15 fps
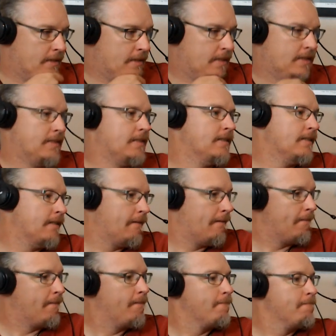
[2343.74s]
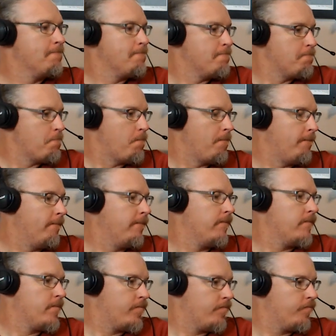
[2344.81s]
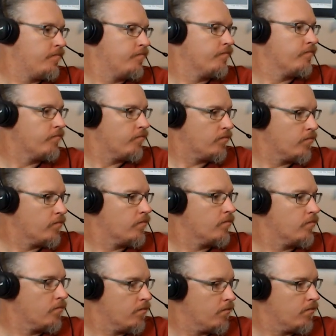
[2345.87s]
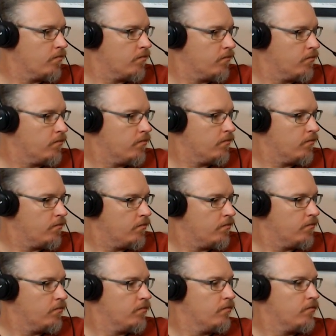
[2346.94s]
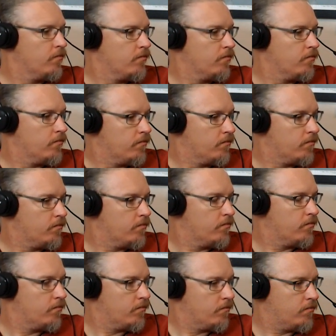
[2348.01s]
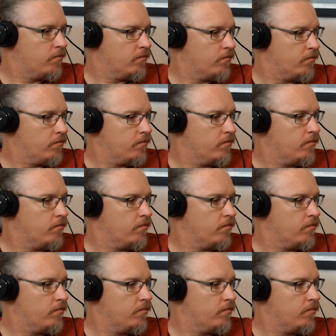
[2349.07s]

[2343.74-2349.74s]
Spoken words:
This person isn't speaking.